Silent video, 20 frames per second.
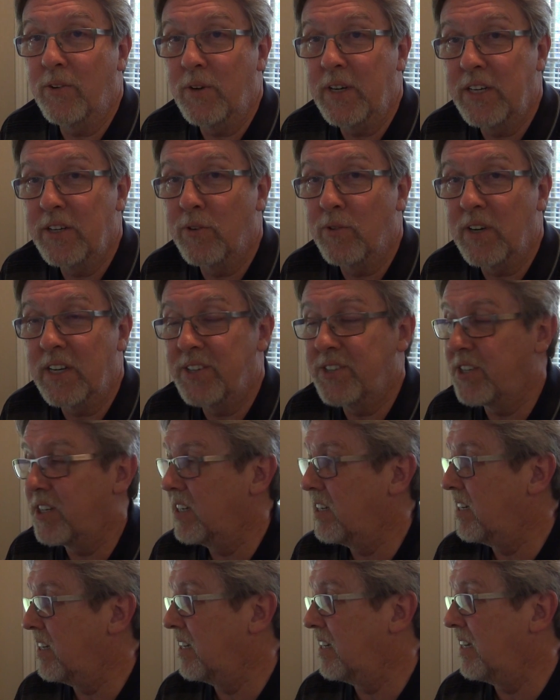
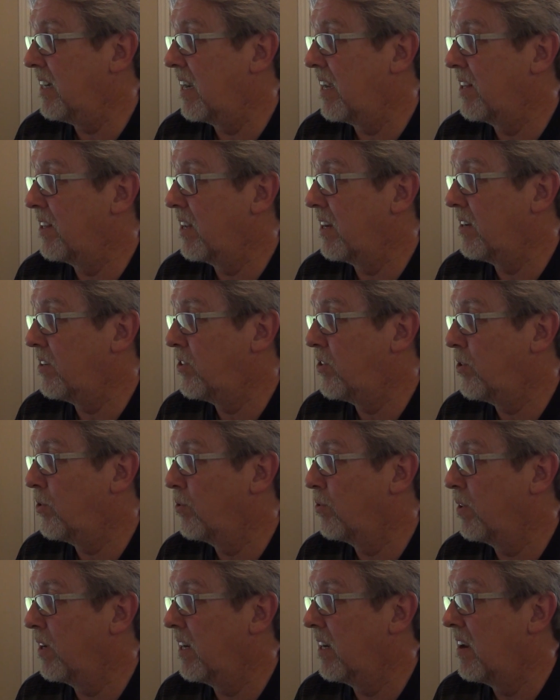interested in the online
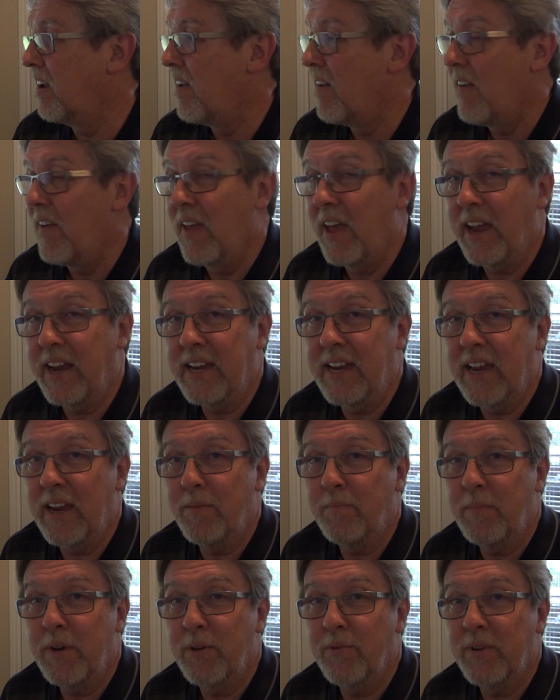tutoring, I
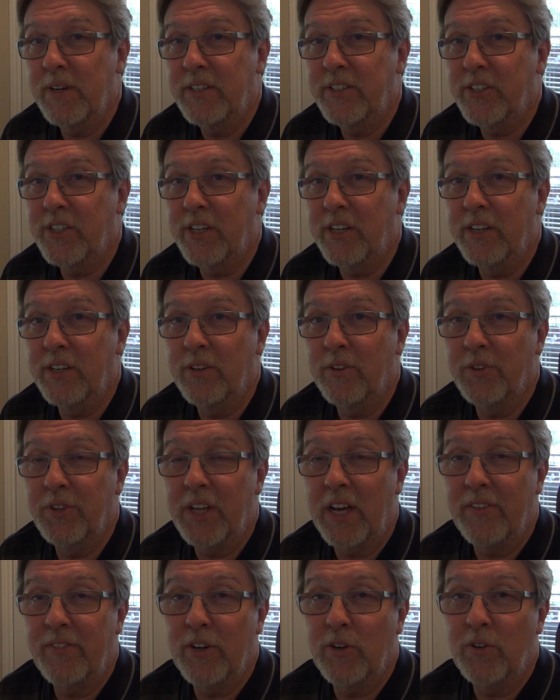can be reached at
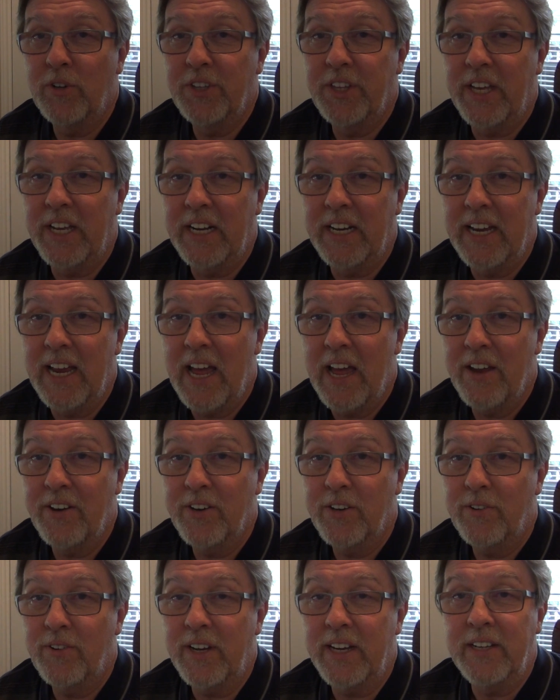
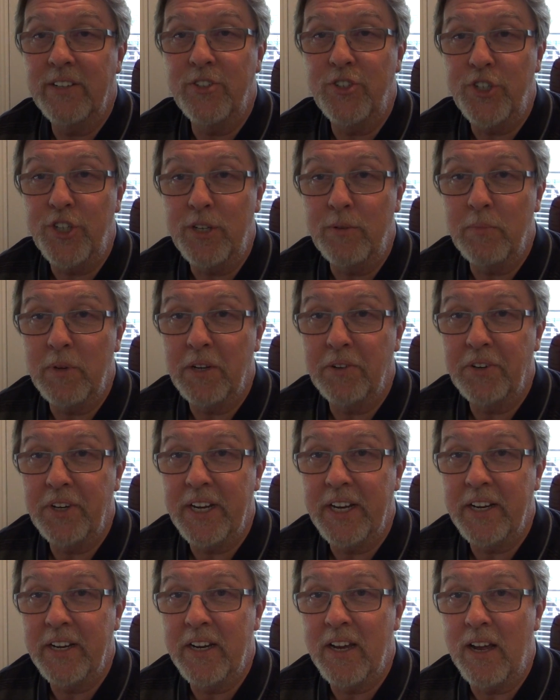
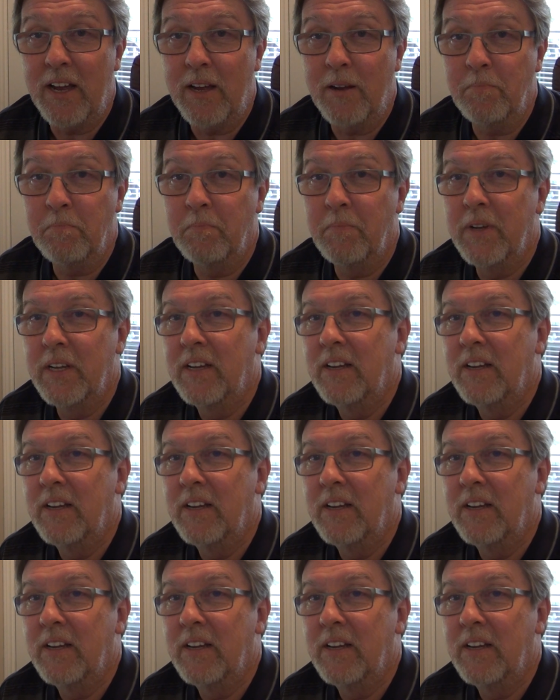iltavoloitaliano@gmail.com.